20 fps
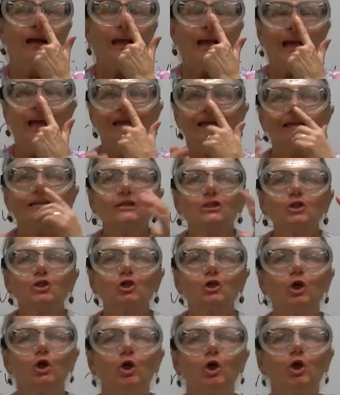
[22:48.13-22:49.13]
It is
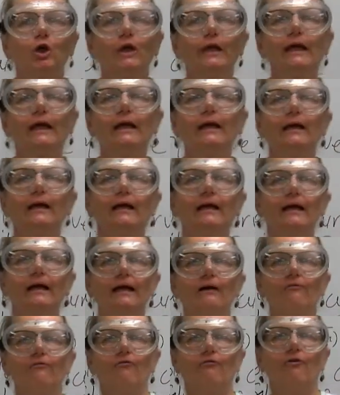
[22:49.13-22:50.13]
turning
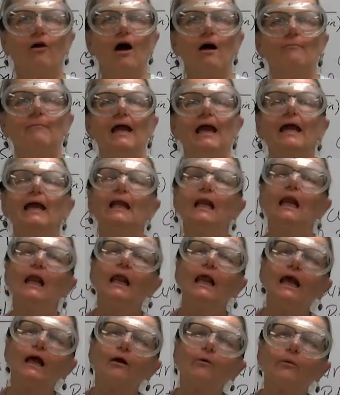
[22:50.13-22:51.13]
from a
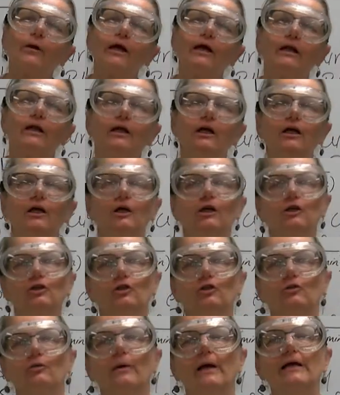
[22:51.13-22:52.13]
liquid
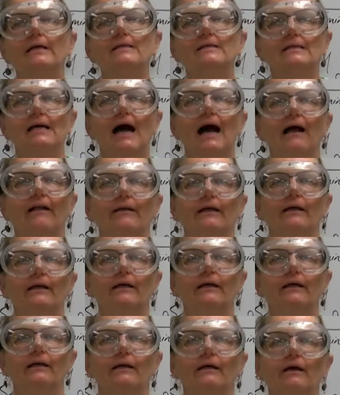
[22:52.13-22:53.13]
to a solid.
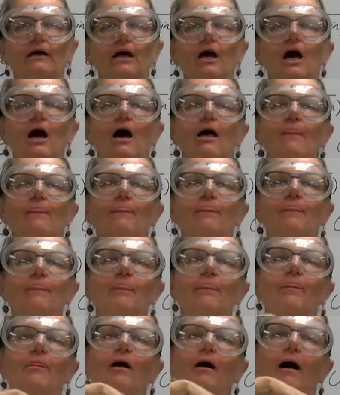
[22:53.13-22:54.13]

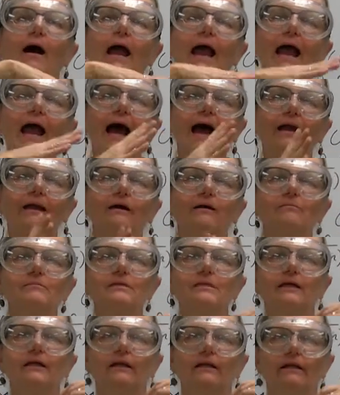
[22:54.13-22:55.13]
The
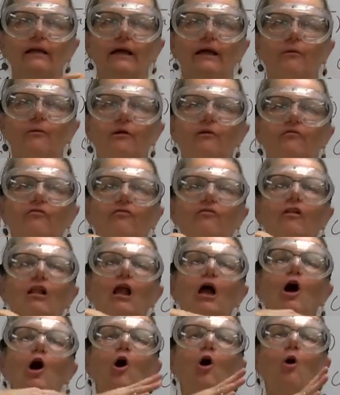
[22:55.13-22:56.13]
atoms in a liquid
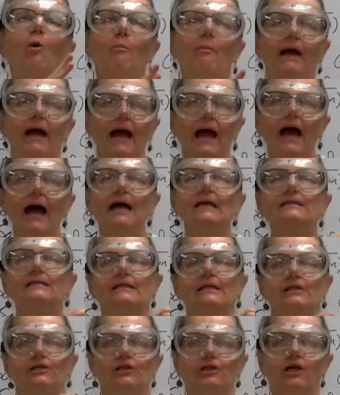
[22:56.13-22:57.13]
flow
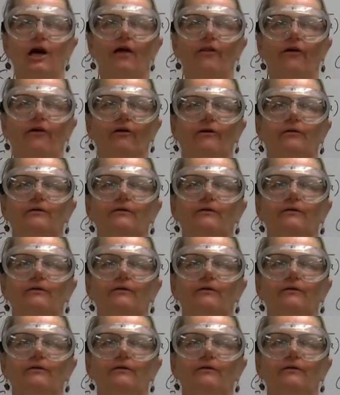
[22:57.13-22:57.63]
past each other.